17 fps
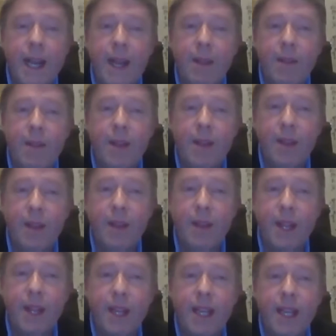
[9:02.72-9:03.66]
th I
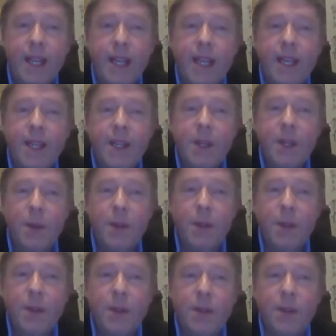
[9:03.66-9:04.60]
think, you know, the,
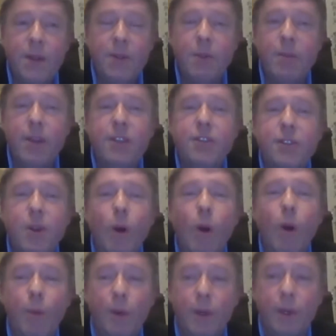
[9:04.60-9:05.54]
there's a
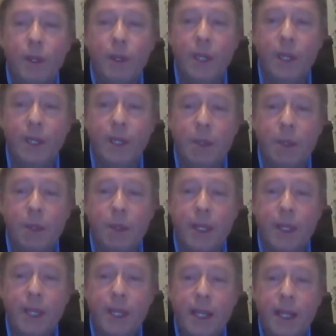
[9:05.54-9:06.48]
misnomer a little
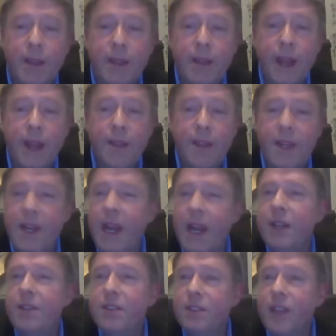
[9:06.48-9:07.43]
bit that the
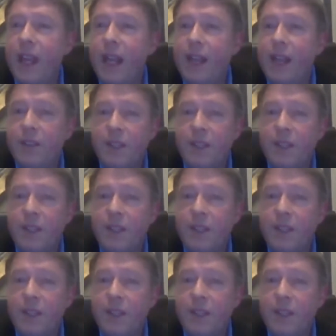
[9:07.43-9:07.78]
United States and